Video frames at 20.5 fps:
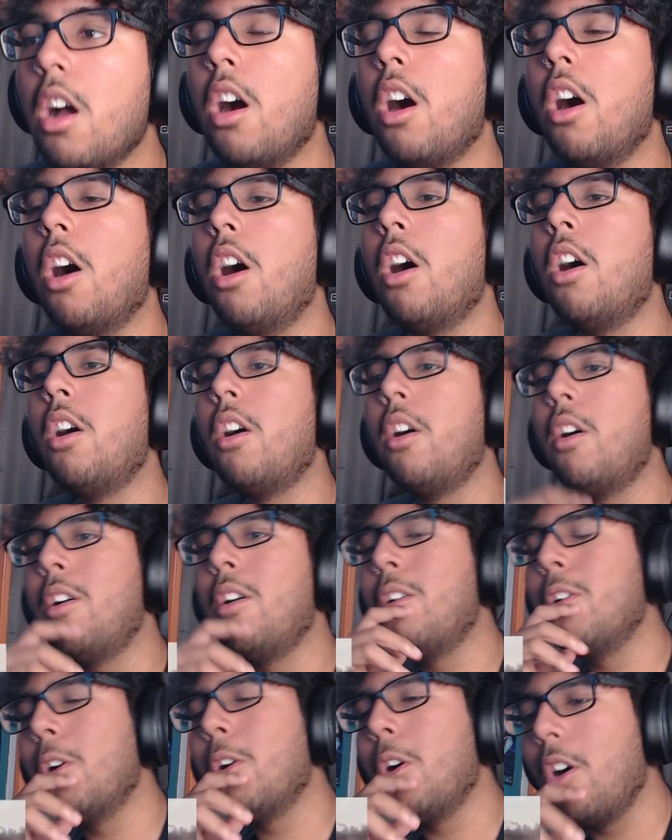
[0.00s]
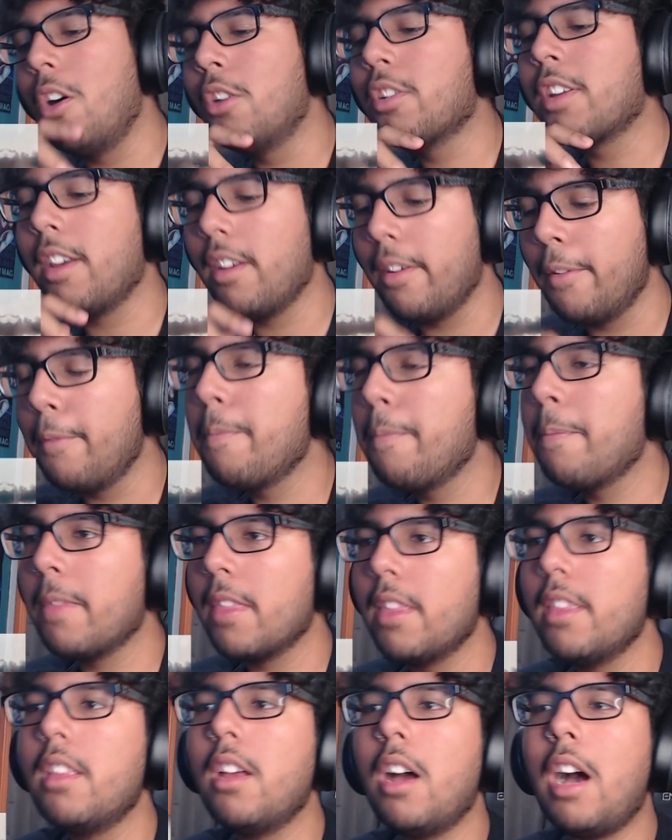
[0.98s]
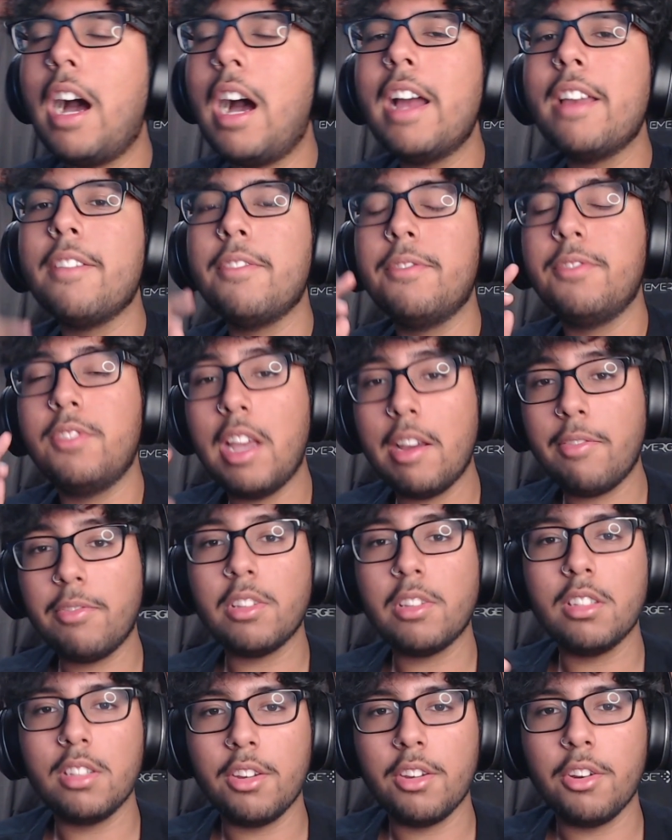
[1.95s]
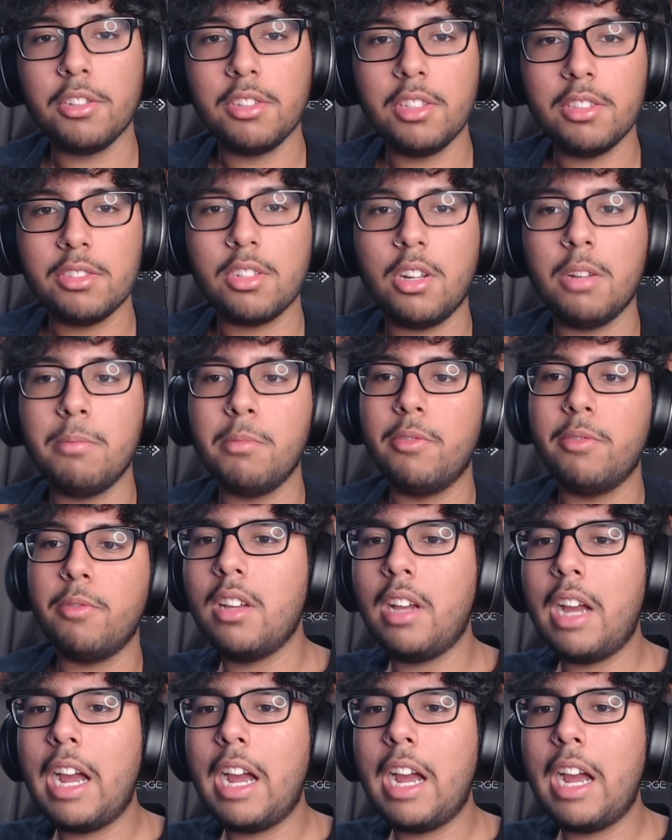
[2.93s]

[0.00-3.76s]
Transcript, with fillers: Oh, okay. I've definitely heard this song before.